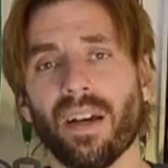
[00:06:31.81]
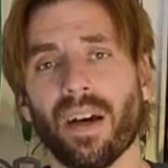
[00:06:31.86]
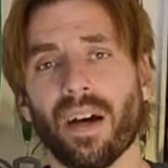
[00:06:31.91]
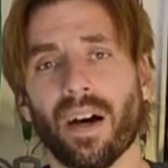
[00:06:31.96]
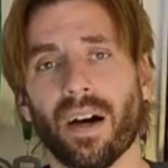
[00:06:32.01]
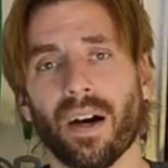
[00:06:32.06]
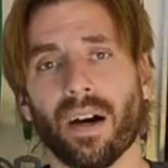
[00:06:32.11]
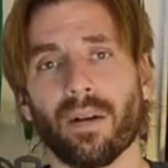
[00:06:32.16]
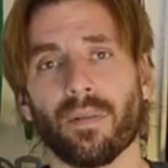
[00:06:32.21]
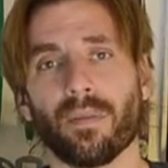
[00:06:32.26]

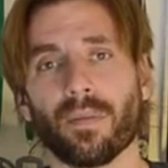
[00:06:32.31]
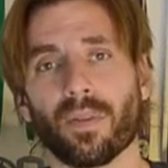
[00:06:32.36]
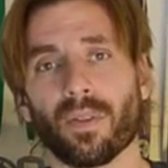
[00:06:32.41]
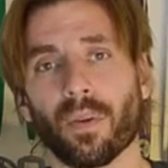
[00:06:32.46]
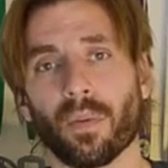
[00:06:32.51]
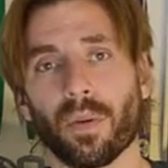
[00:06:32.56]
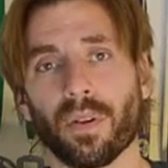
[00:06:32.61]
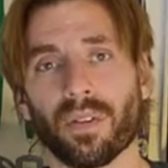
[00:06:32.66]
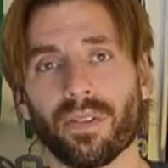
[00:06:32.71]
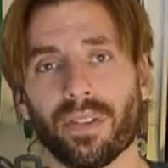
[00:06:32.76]
Um, so
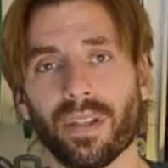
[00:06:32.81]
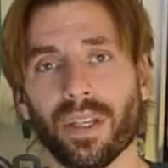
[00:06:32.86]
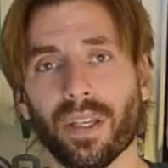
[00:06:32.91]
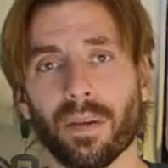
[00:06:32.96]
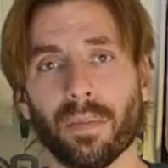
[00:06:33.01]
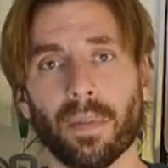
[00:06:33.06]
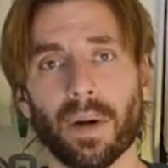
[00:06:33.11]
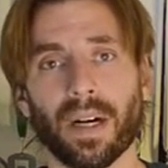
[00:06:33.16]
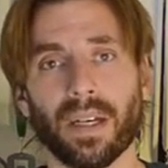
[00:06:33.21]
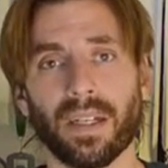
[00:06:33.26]
we'll see,
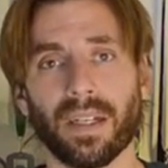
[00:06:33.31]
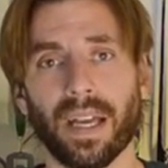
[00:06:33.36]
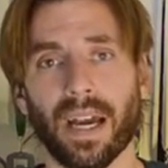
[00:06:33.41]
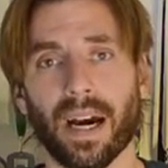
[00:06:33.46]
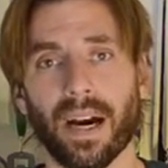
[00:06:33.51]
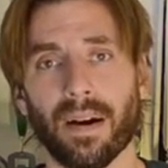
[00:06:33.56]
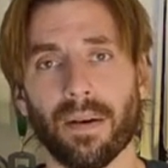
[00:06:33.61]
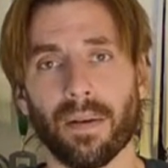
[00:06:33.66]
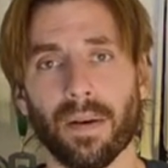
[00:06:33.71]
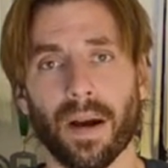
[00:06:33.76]
but
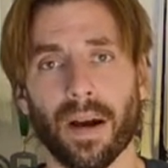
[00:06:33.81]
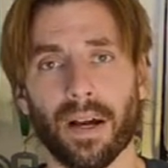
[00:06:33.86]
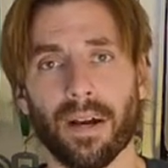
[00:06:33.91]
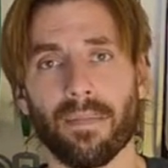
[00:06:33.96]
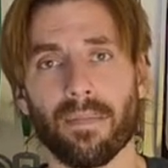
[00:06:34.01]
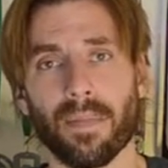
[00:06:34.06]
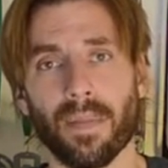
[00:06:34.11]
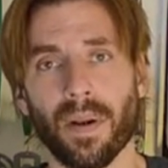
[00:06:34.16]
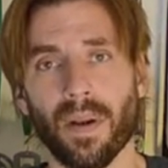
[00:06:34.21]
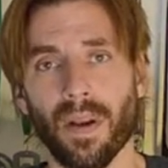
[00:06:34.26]
yeah,
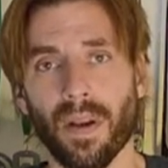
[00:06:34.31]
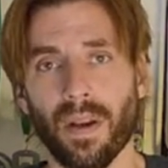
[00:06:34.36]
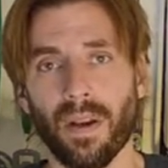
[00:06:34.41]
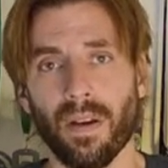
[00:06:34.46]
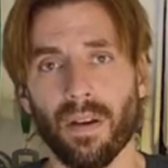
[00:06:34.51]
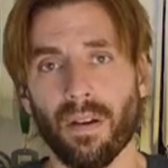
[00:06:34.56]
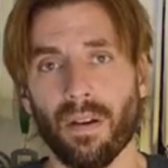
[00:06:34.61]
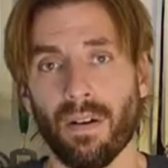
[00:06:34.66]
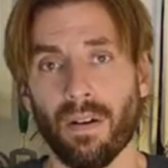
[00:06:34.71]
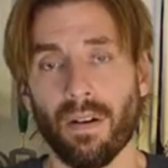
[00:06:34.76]
I'm
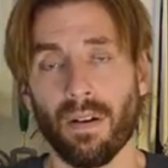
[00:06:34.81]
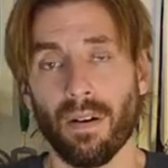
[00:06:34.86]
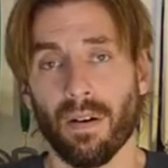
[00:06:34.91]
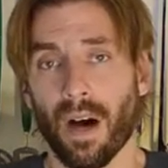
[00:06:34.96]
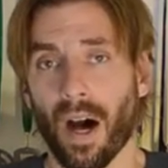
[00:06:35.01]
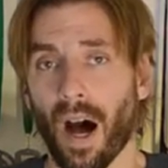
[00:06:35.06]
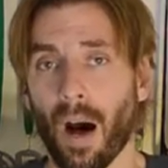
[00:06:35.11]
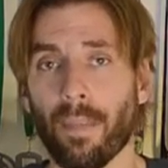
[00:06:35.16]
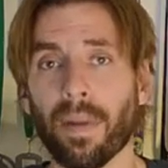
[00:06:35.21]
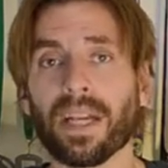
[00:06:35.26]

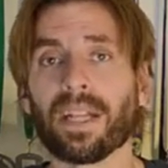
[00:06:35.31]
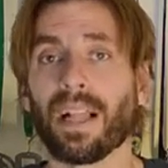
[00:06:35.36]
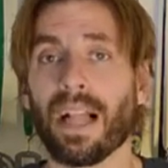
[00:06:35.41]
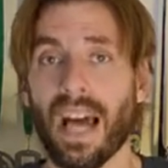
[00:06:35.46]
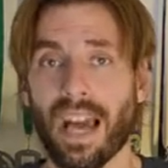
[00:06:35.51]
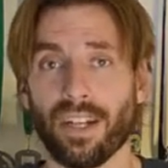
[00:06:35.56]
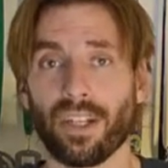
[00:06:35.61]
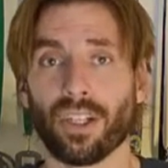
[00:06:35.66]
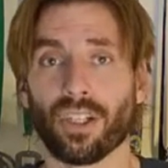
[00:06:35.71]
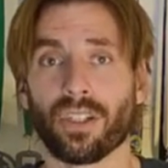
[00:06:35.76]
I'll be
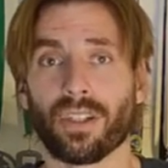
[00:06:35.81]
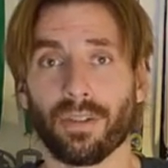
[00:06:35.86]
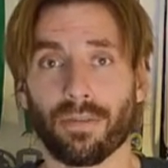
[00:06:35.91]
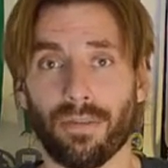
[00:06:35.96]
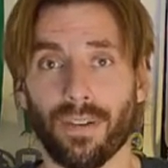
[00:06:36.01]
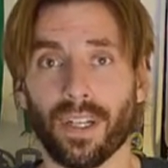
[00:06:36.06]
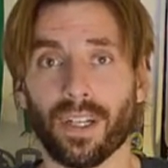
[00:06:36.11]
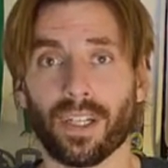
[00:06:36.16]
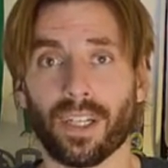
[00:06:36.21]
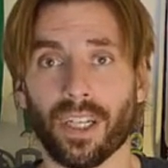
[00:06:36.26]
glad just to
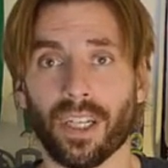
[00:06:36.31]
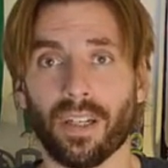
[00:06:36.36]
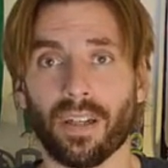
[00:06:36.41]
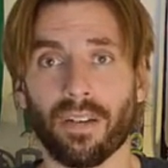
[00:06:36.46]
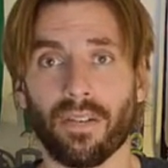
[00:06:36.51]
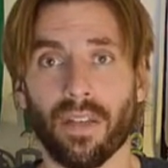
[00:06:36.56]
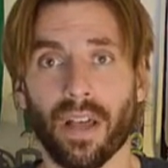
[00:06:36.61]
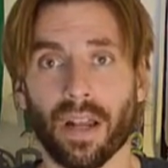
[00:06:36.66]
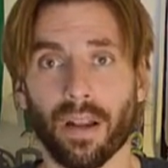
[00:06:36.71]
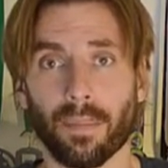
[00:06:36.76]
finish
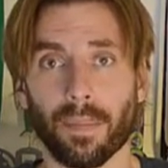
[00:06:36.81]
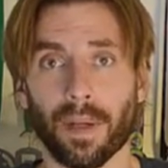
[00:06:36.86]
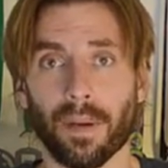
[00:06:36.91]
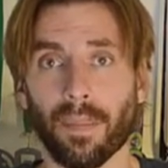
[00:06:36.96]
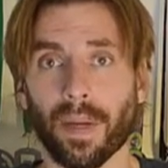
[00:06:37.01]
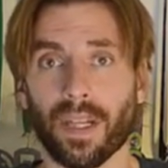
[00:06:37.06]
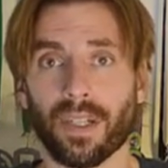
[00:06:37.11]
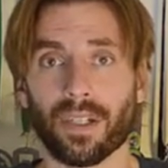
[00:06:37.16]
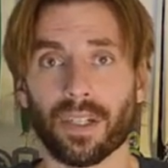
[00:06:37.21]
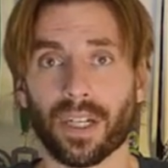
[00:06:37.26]
it. That'll be a
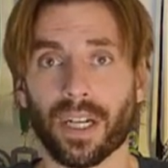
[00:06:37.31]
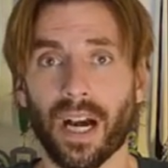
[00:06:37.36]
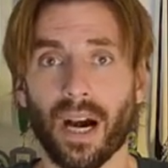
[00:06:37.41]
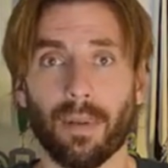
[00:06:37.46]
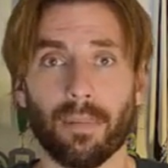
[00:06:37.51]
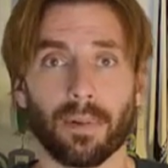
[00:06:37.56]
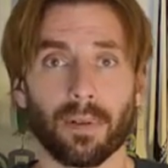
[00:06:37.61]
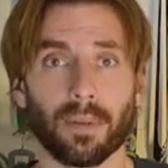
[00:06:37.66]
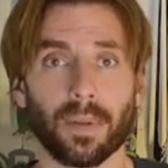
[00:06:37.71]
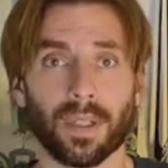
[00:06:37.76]
major
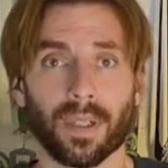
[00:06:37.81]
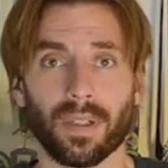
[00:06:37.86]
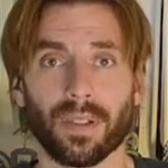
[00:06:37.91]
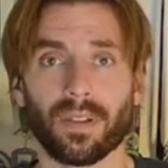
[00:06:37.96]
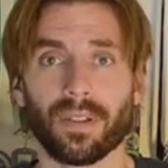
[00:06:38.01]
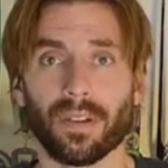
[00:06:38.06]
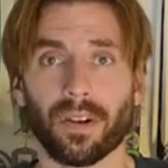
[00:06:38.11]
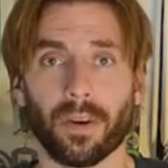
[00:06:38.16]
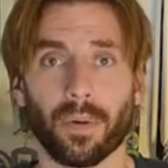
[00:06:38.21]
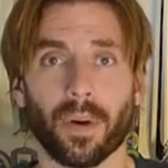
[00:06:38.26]
accomplishment
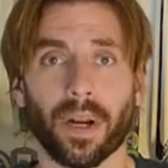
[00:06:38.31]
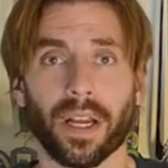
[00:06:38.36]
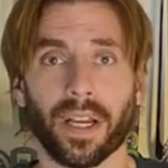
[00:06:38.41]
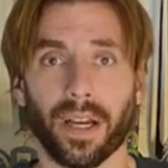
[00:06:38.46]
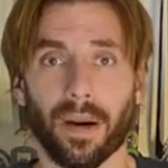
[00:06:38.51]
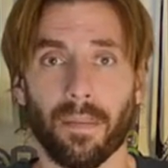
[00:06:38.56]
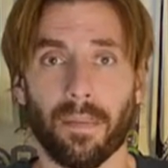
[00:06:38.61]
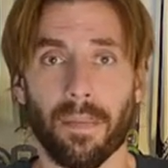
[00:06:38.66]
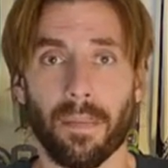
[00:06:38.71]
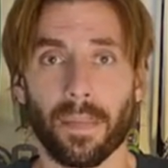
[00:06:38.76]
considering what I
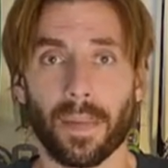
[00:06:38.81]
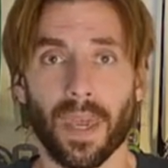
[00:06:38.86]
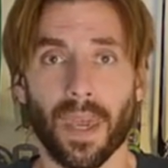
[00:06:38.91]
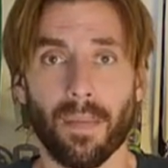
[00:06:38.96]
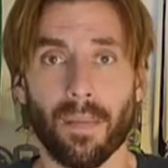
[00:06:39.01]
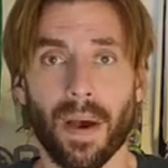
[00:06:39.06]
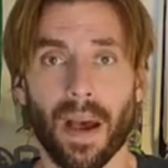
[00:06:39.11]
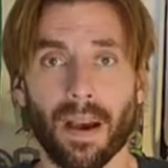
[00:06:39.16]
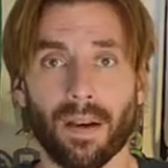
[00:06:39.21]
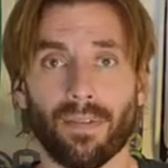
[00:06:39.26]
come came
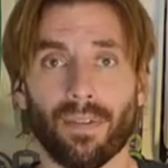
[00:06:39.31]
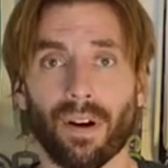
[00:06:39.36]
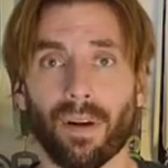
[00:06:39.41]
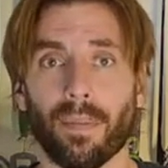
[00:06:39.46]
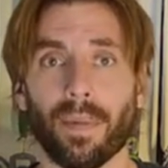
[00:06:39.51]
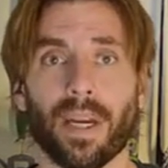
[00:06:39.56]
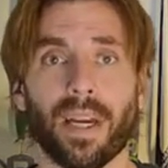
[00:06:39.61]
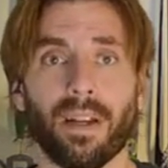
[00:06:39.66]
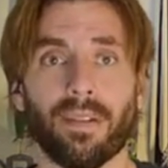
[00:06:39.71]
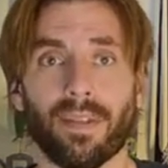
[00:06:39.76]
back from.
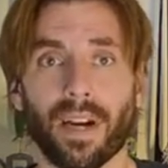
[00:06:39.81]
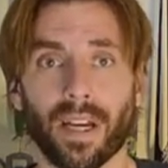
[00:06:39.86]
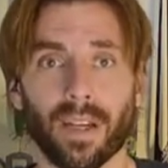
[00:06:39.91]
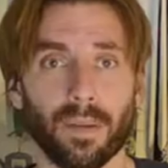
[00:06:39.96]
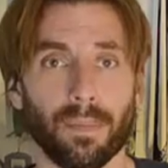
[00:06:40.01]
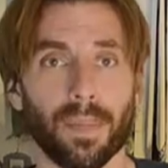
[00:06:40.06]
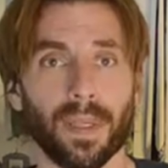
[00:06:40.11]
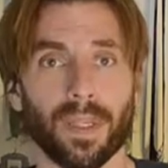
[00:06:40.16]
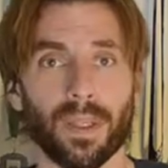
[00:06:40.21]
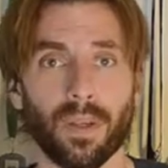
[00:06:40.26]
And if I
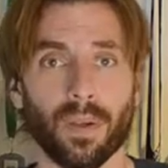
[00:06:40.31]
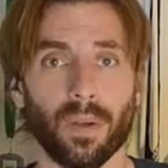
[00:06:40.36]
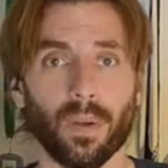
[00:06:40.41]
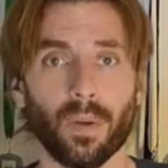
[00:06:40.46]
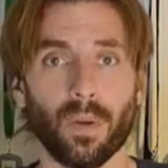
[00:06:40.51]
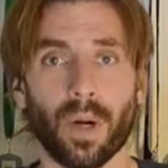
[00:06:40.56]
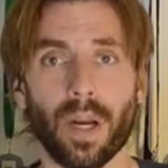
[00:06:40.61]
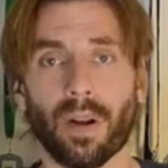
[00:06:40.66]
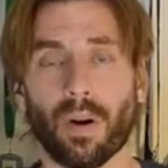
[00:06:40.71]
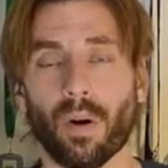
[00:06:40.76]
could
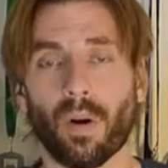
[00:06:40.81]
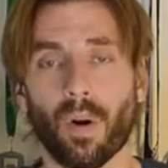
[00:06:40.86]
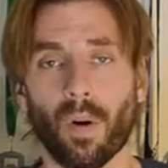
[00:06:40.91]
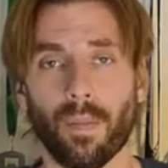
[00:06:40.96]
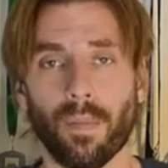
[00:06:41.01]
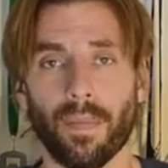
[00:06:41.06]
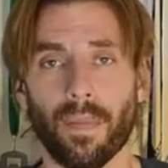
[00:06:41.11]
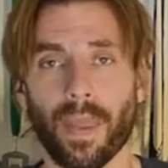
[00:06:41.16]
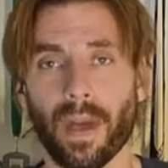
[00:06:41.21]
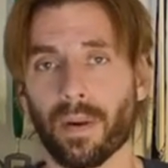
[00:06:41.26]
BQ at
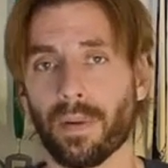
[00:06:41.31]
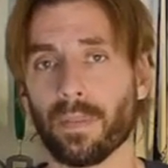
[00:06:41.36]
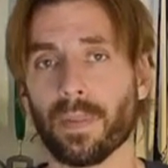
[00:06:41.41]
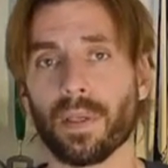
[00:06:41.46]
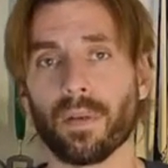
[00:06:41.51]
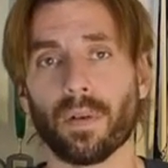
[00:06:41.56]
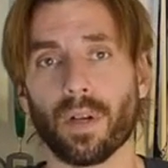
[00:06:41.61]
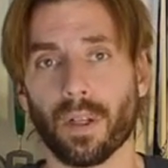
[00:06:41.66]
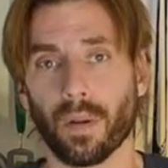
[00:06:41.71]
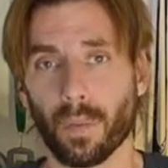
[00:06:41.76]
home, that would be
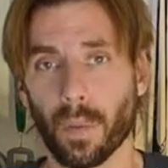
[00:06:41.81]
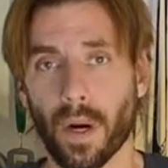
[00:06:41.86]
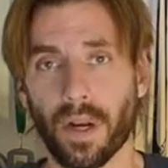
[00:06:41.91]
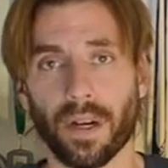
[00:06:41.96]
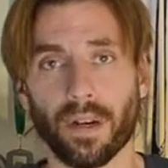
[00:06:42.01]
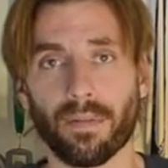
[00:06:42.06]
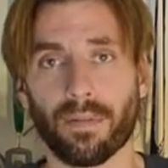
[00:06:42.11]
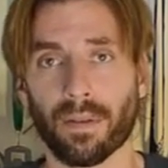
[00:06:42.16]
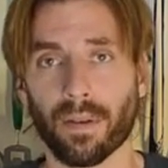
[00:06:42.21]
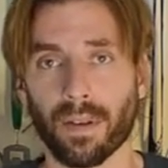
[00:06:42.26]
really
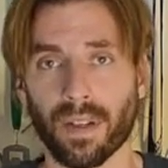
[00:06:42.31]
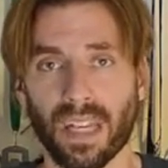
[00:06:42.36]
wonderful.